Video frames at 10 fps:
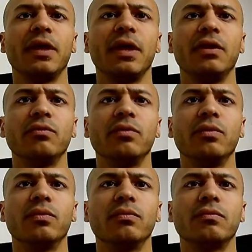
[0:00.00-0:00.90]
and
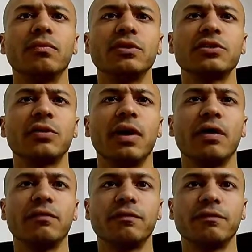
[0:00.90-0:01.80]
we still
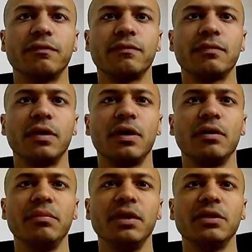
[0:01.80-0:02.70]
have a
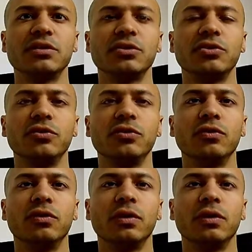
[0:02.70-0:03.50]
means to